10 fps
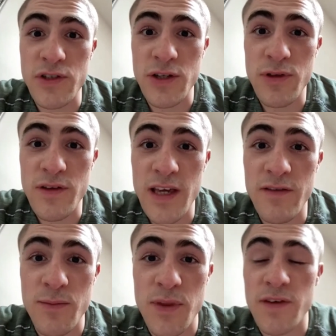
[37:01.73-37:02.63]
You know, they've
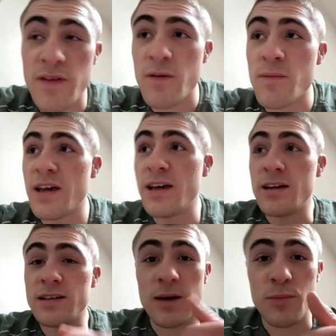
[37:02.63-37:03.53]
given him
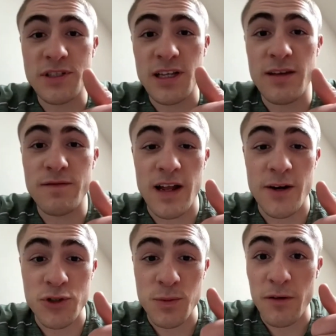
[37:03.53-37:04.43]
that Brazilian fella
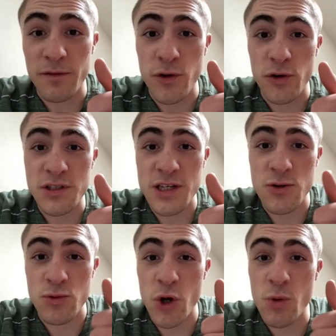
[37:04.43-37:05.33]
who's about 40,
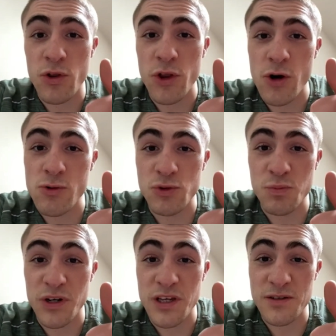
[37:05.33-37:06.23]
who no one knows,
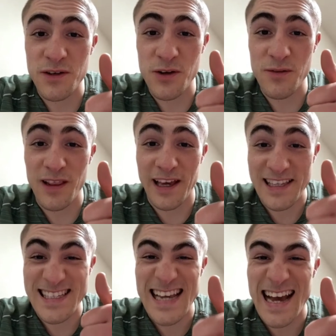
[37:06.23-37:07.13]
but he's like a
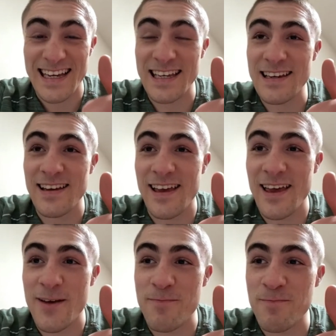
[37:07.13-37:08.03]
tank.
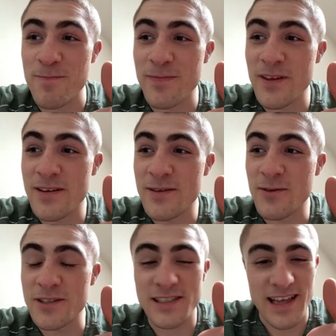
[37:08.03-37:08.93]

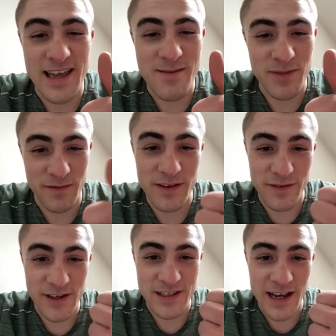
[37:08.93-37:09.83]
What's his name? The
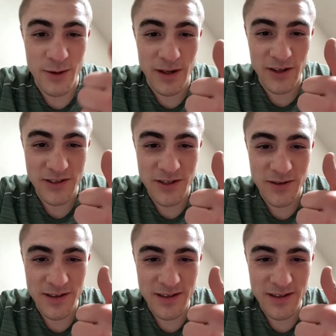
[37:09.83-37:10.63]
first guy who we lost to.